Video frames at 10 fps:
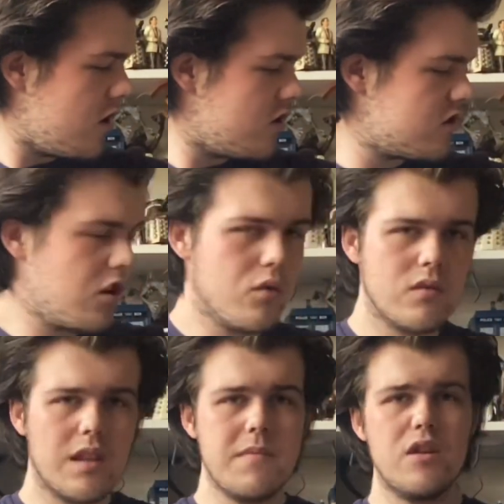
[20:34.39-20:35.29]
So
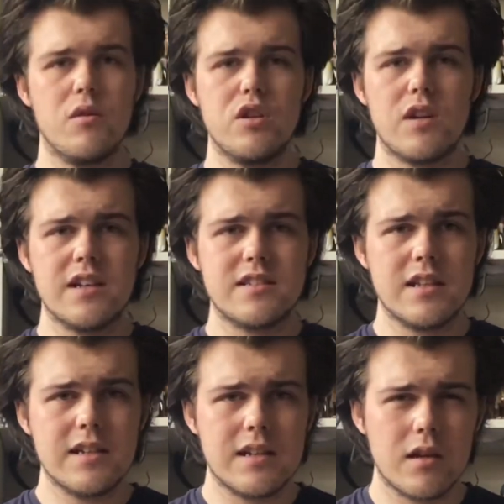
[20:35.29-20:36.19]
let me know what you guys
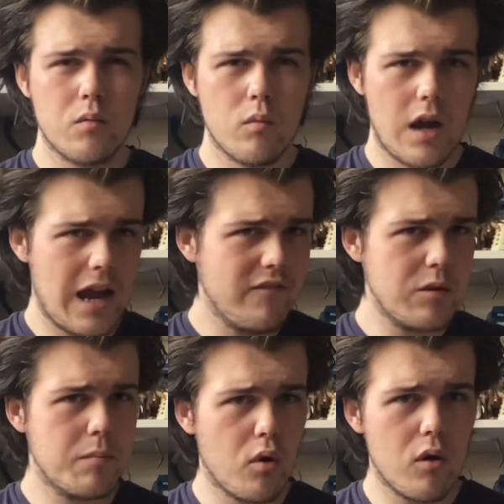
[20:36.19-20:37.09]
think. Have you
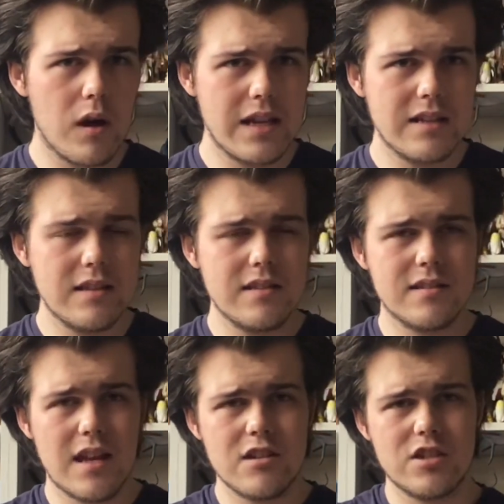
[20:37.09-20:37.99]
bought any of these
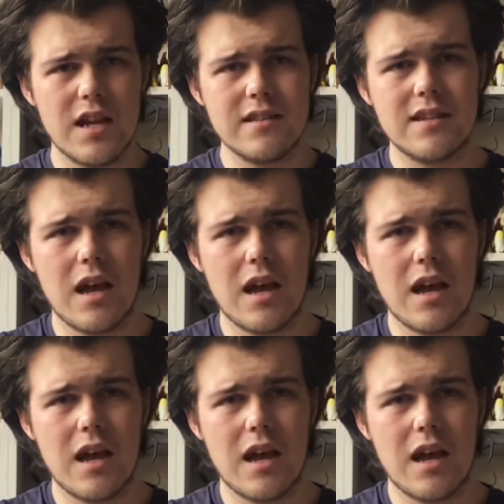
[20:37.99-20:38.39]
sets yet?